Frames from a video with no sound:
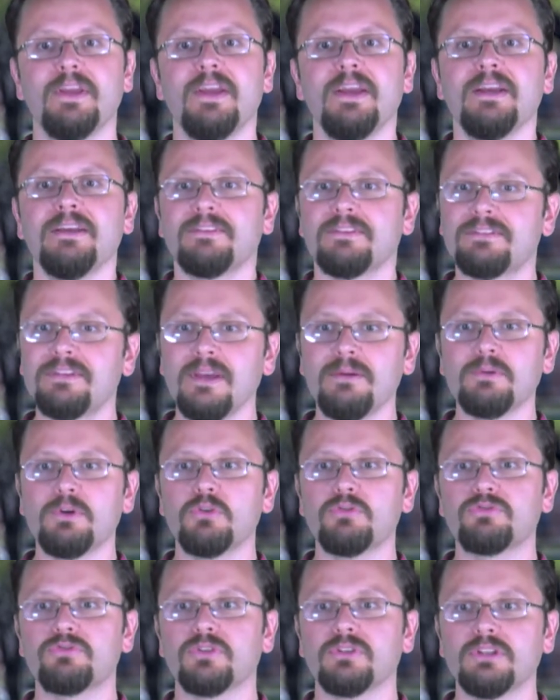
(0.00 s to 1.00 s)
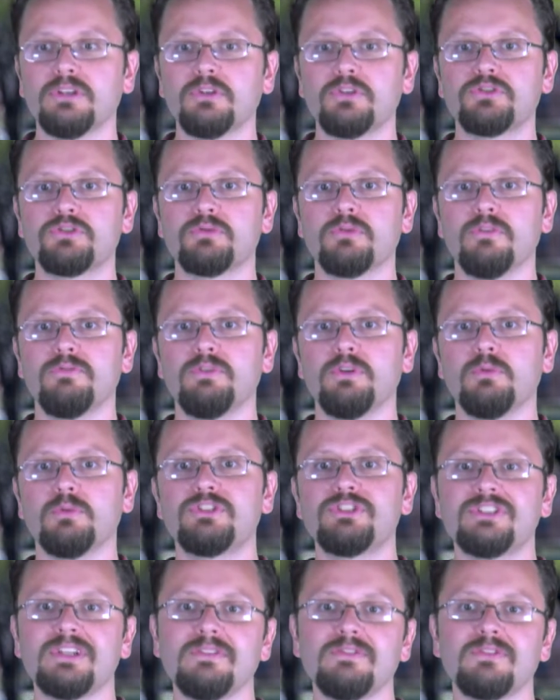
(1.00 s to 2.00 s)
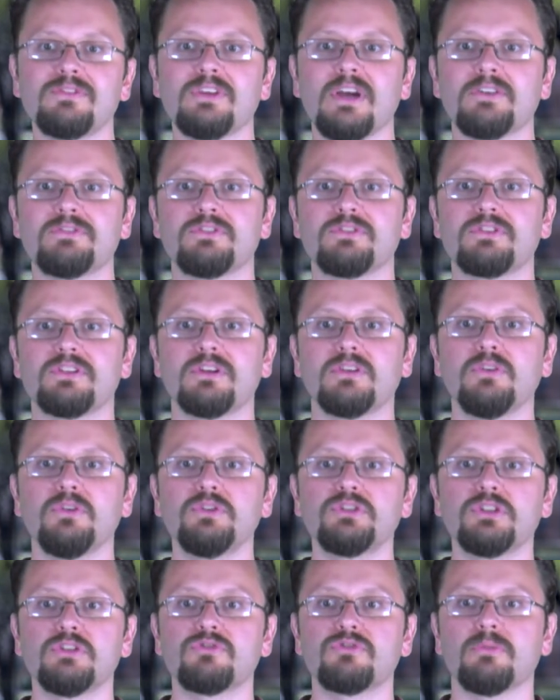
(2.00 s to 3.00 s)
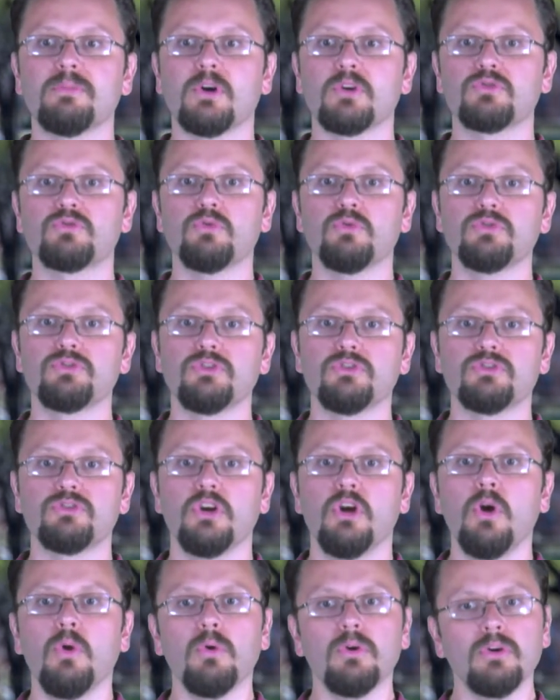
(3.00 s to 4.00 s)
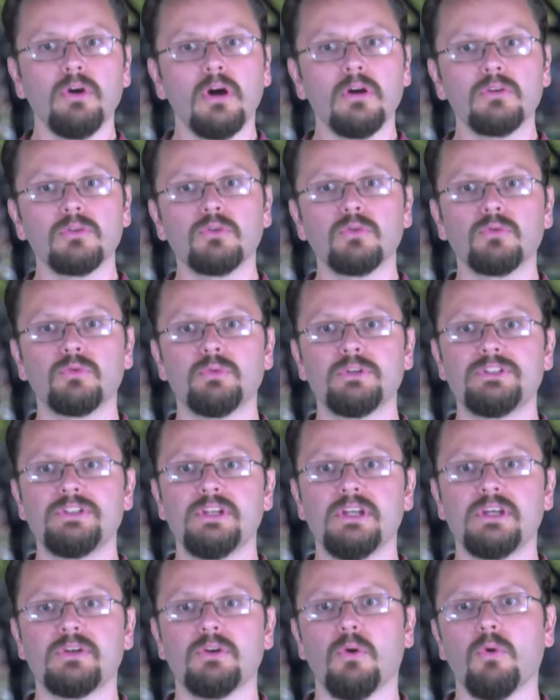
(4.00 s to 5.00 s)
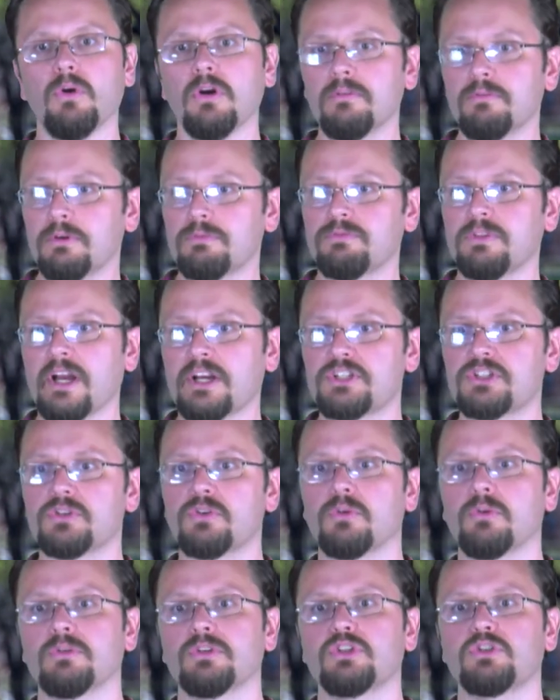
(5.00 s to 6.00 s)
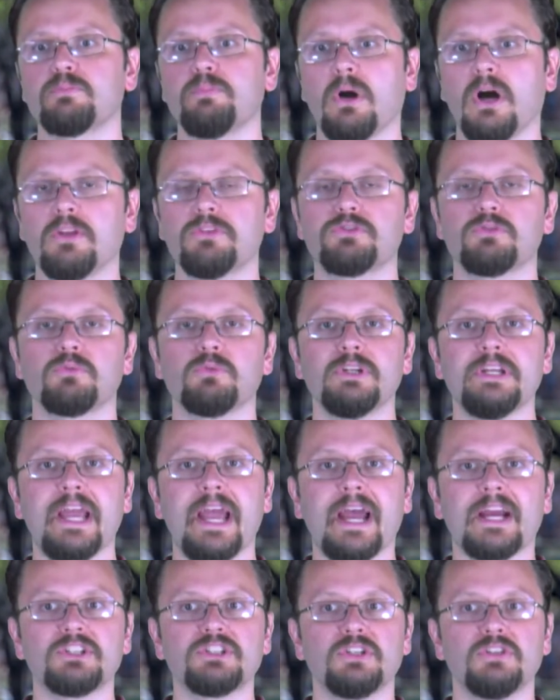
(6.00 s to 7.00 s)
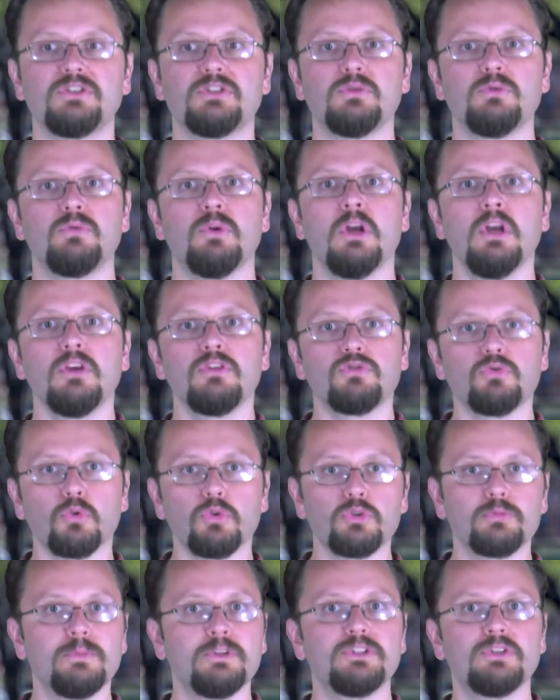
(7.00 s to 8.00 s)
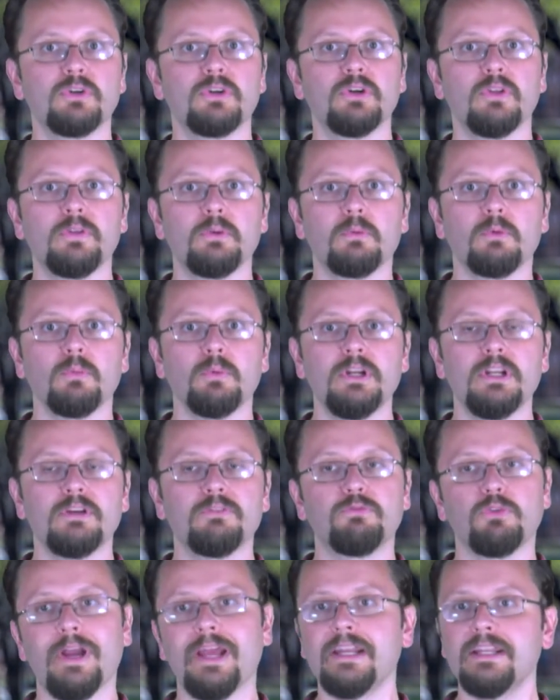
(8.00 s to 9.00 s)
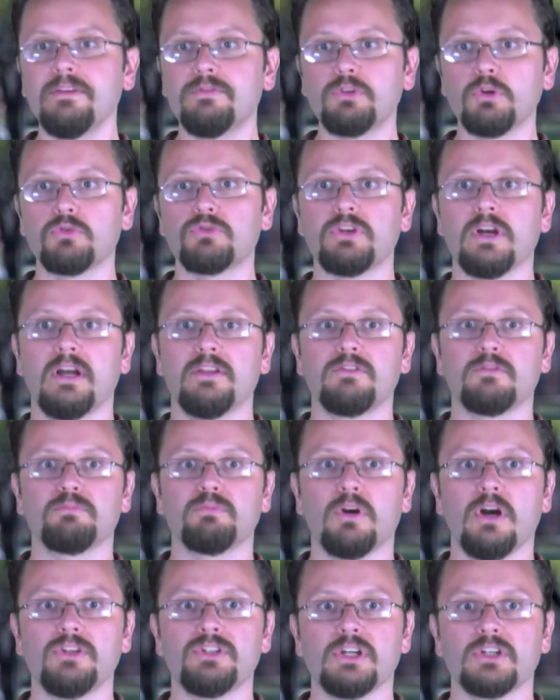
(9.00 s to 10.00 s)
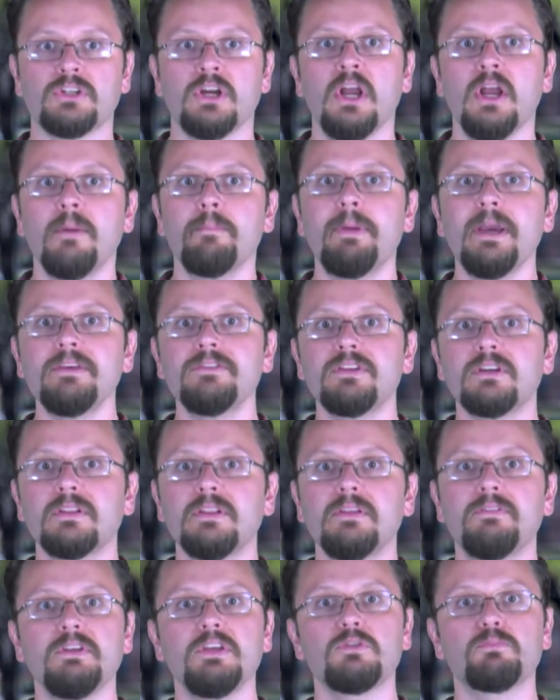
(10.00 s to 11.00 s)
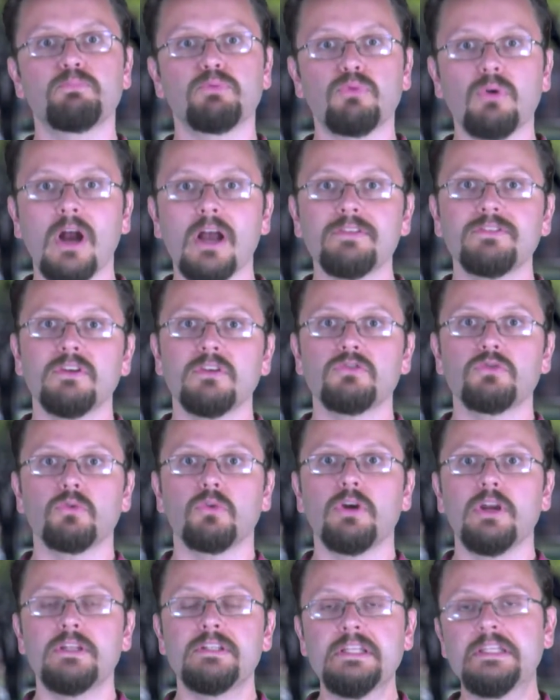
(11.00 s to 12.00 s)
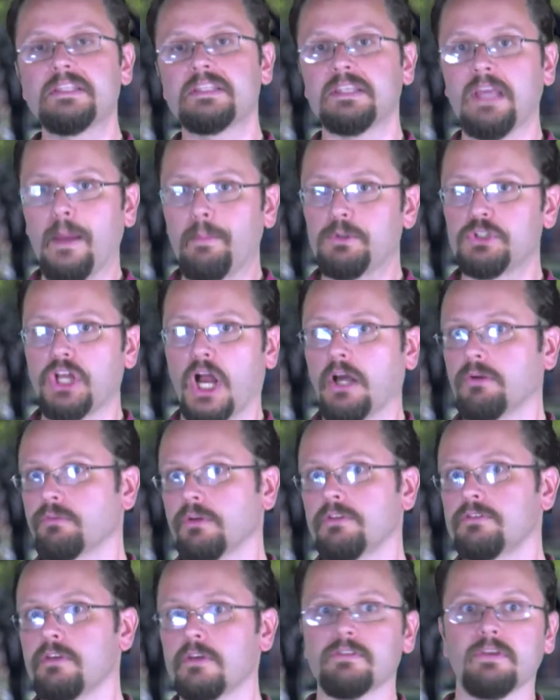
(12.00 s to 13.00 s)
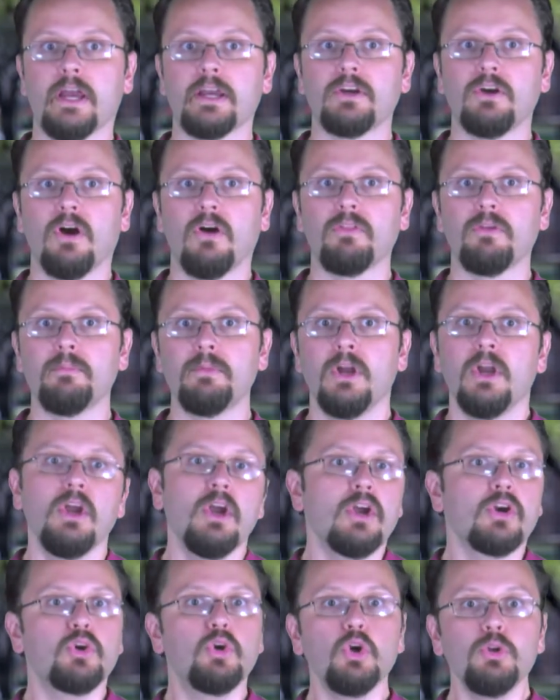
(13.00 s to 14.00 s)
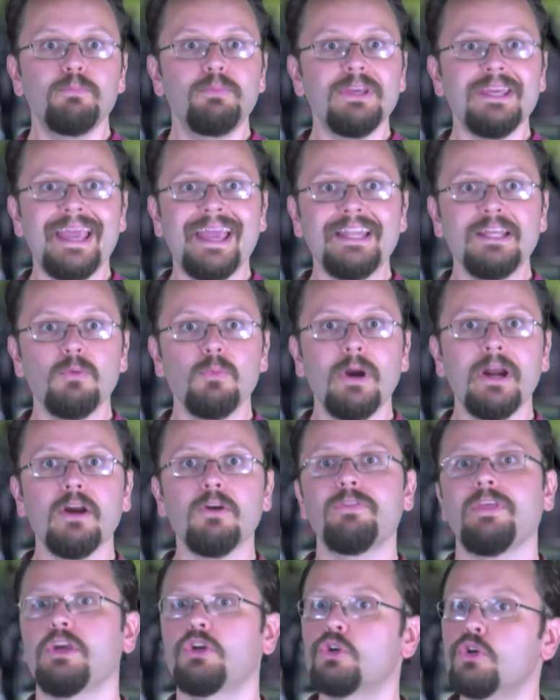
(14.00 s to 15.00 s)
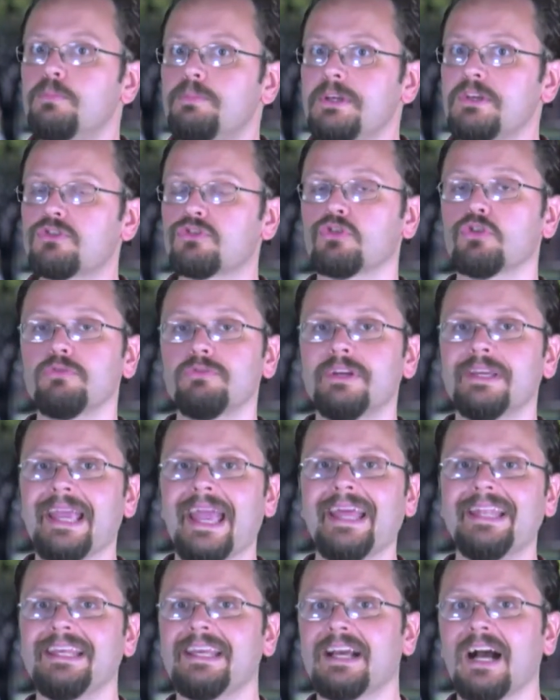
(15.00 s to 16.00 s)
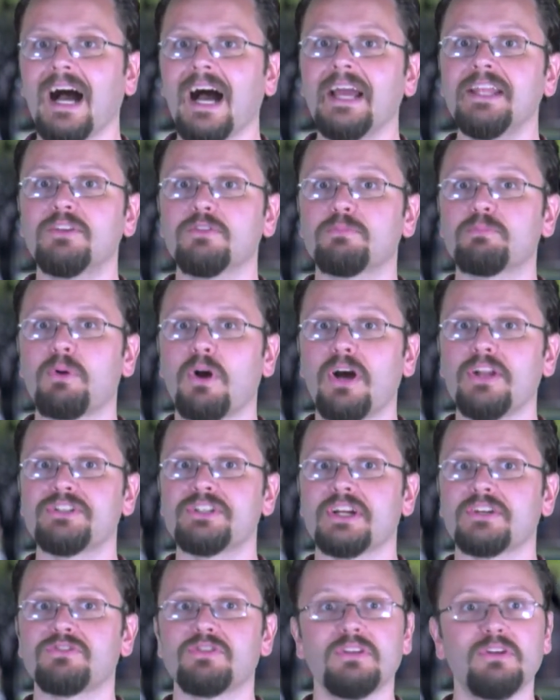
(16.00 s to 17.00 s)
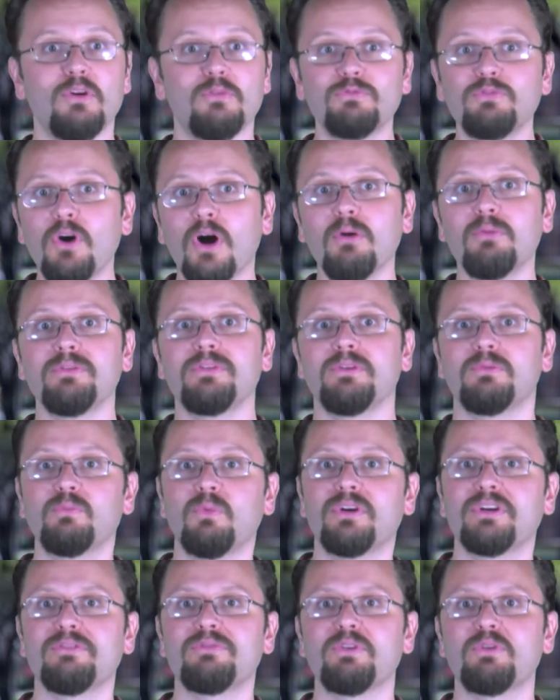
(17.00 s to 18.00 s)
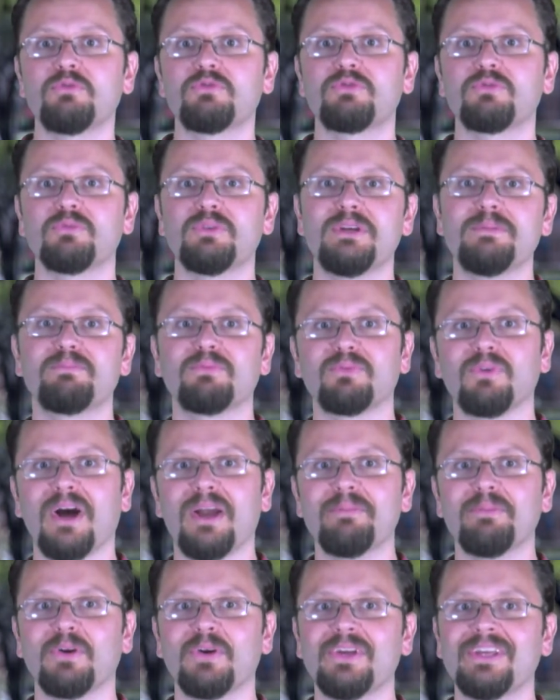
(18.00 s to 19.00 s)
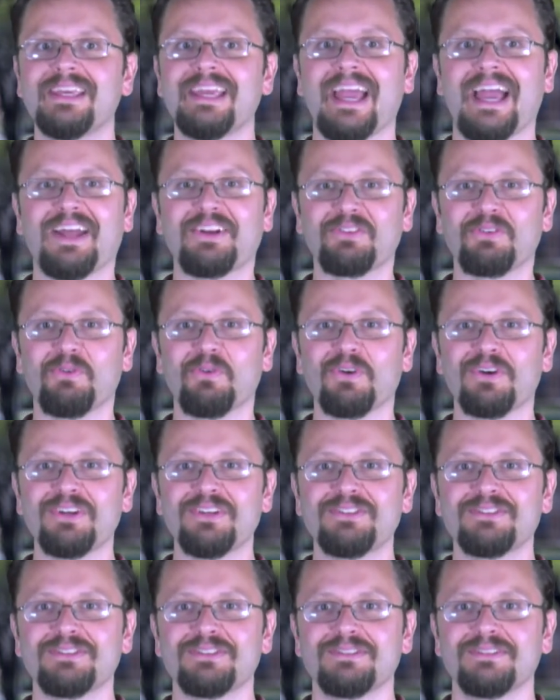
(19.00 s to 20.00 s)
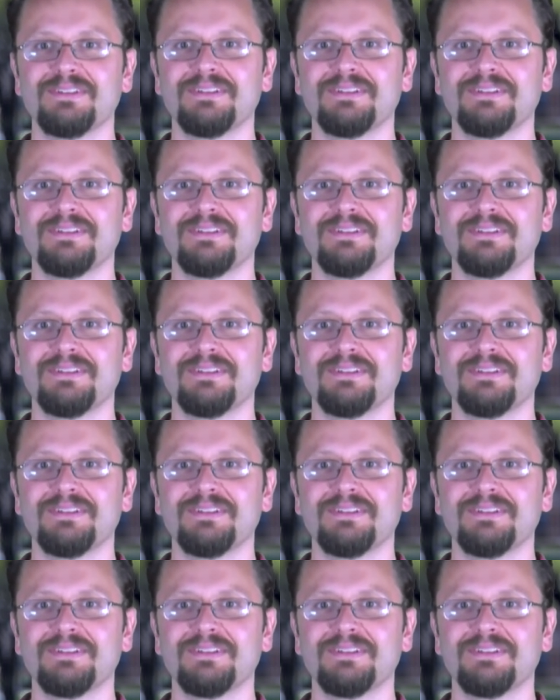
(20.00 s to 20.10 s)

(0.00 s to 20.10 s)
The same goes for a literature review, which synthesizes conclusions from our sources, or an article critique, or a reflection or a response or reaction to source material that we're reading for any of those kinds of project. Basically, these process-oriented subgenres, as I call them, could be anywhere. They could be serving any kind of project, so they don't fall within one of those 3 primary categories.